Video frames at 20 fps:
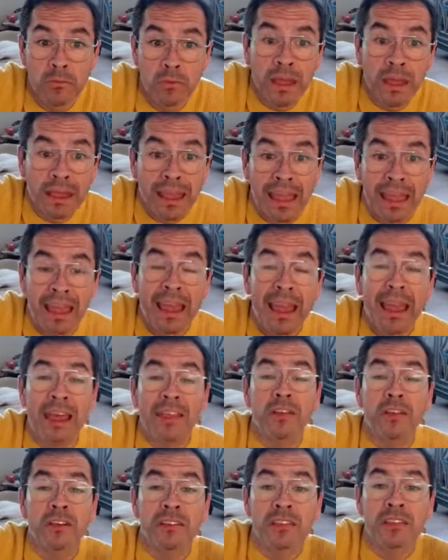Really.
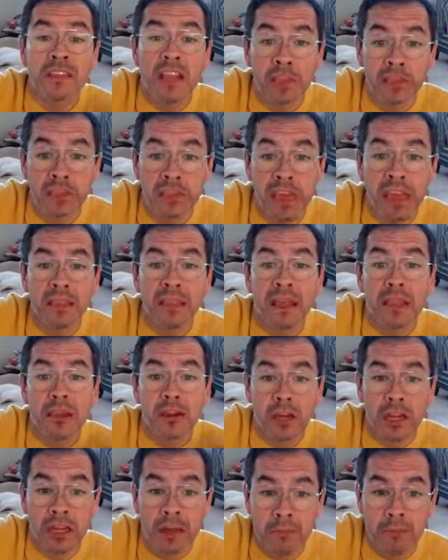There's nothing that
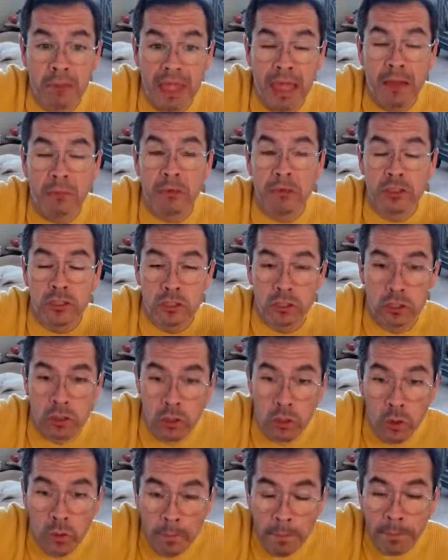you're going to be able to
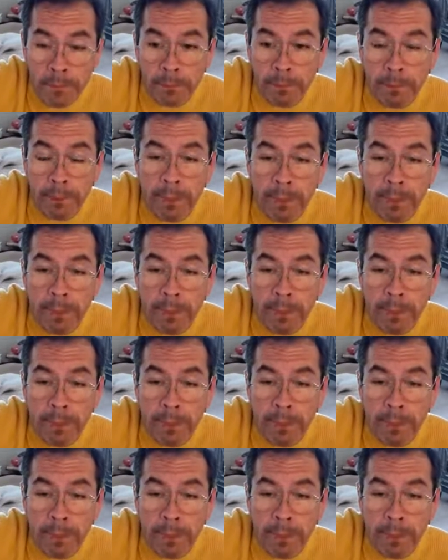do